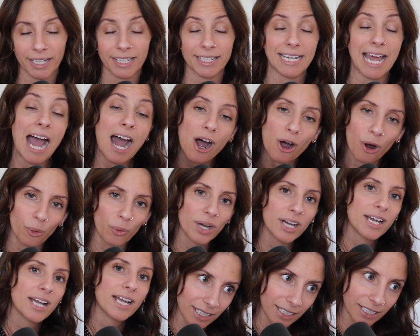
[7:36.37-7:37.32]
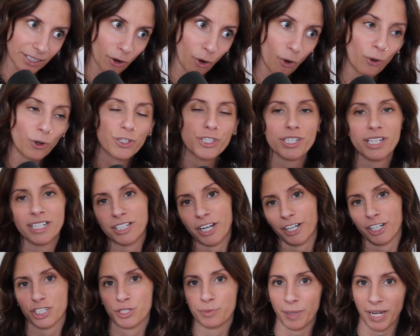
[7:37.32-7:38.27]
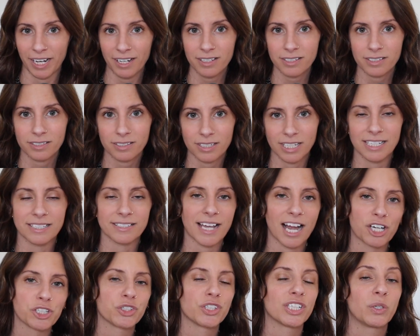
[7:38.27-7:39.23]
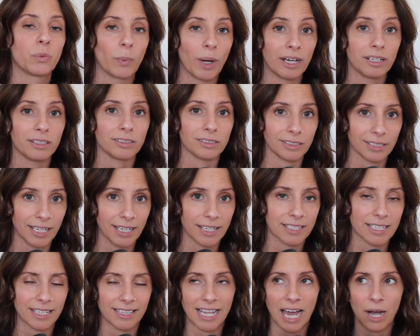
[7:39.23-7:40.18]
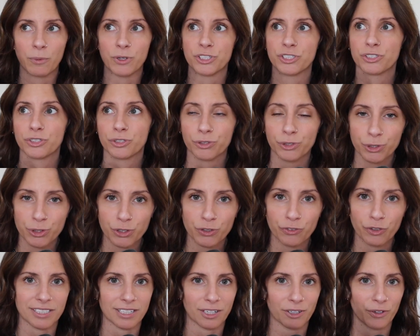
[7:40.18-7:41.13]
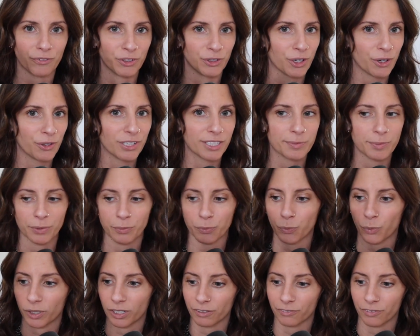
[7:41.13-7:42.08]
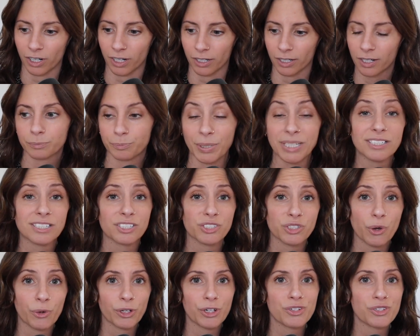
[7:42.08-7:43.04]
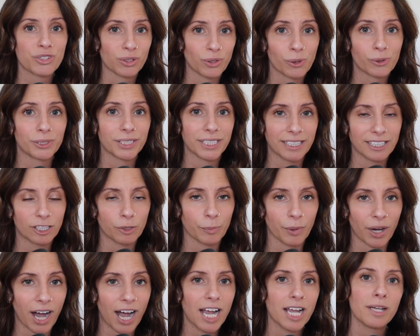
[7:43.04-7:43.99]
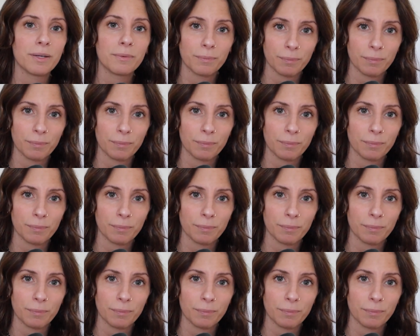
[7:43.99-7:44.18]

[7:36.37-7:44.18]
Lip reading: Now, the whole entire space is actually well lit, and that was crucial because I don't know if you know this, but one of our business owners locally nearby,